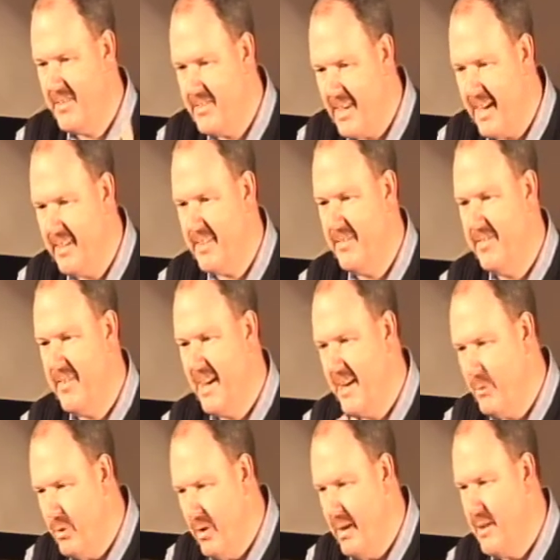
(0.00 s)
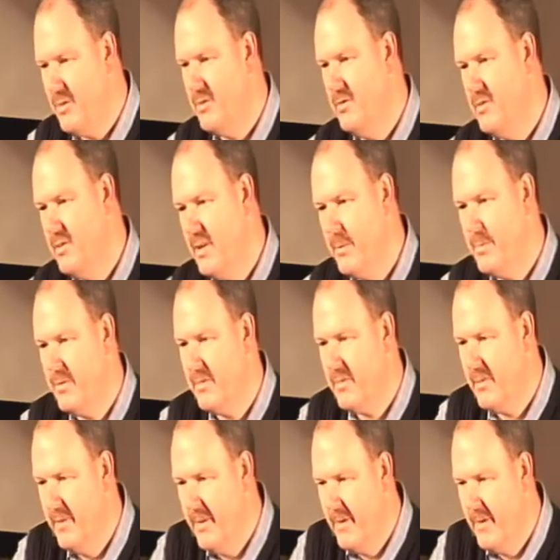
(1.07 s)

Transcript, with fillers: sanctifying relationships.